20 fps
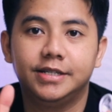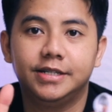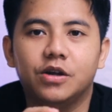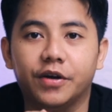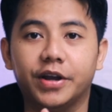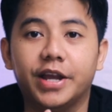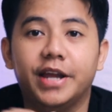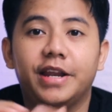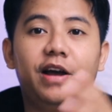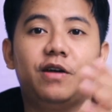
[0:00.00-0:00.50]

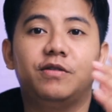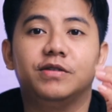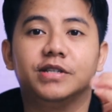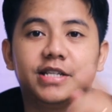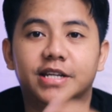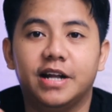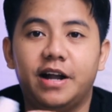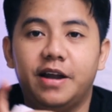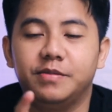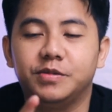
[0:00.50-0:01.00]
Okay, now it's
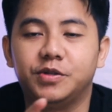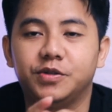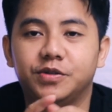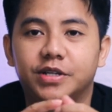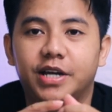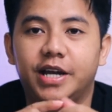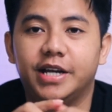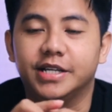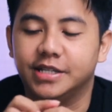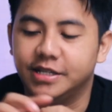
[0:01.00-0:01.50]
time to
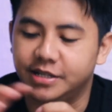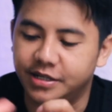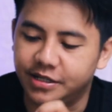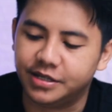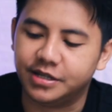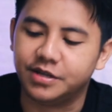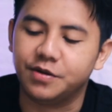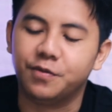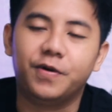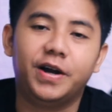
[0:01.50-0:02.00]
test this
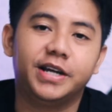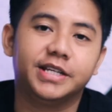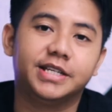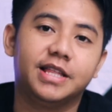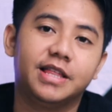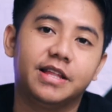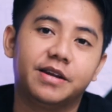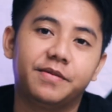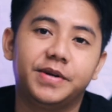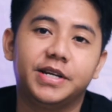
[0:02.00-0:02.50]
device a
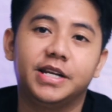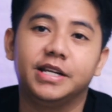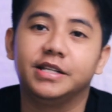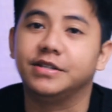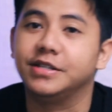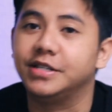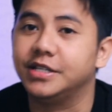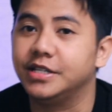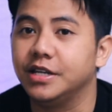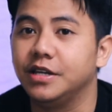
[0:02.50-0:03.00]
little bit and
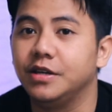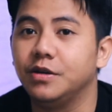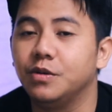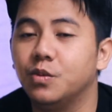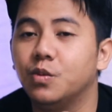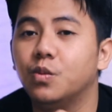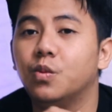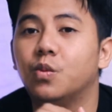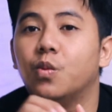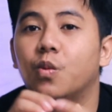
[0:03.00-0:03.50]
to see
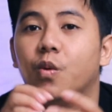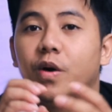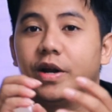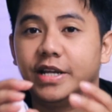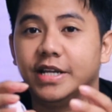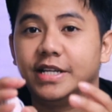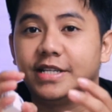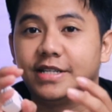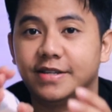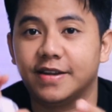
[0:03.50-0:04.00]
what
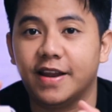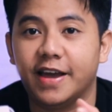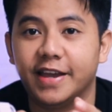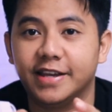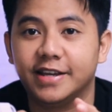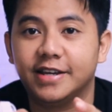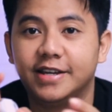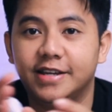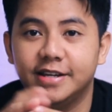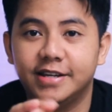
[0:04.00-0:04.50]
it's
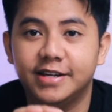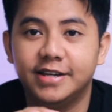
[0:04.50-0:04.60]
like.